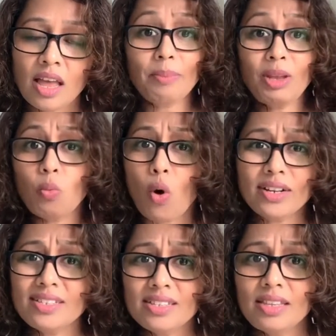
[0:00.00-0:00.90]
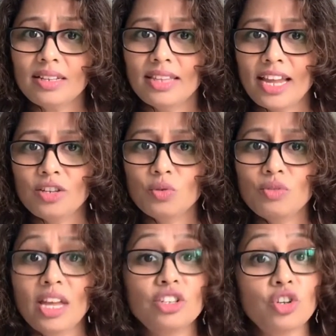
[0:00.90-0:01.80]
I mean, what is it that they
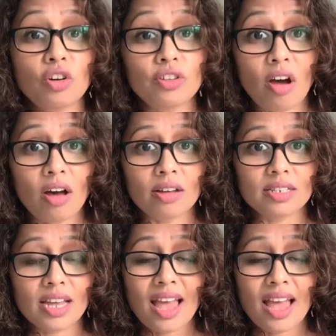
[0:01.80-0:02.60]
do that you're not?